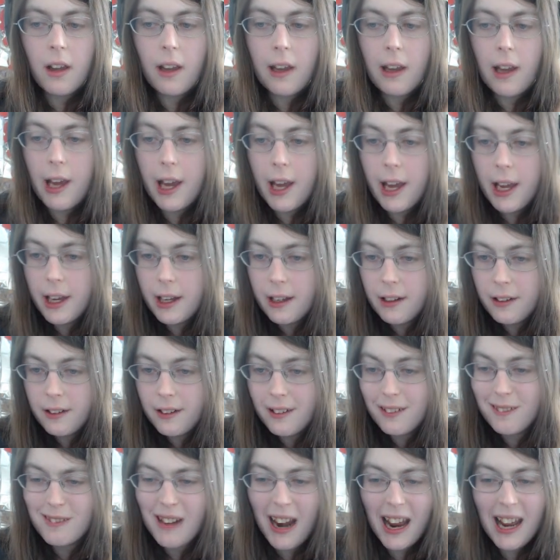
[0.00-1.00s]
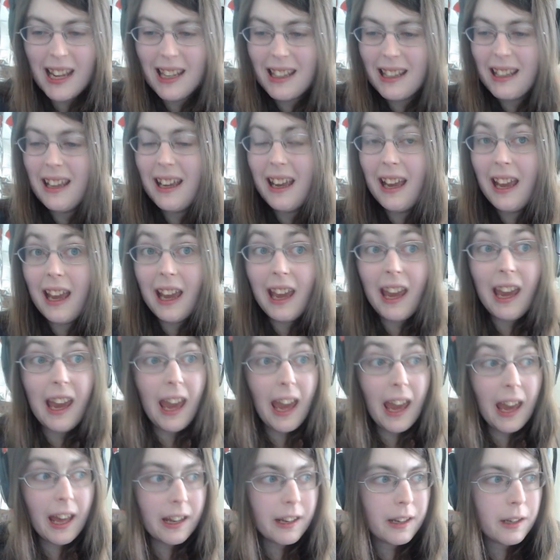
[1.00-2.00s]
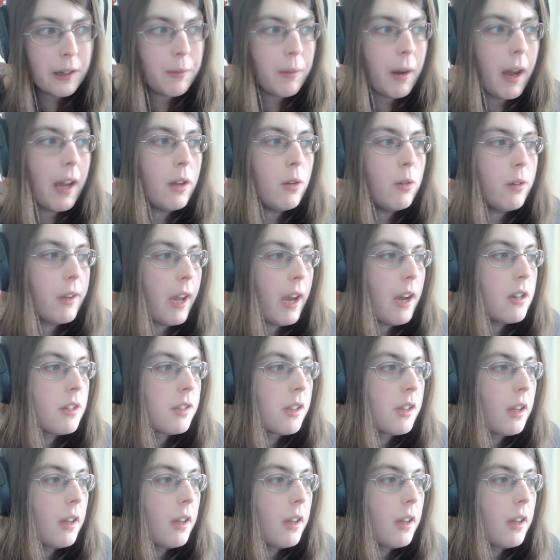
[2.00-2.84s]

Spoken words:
And? Right? And? Right? Who cares?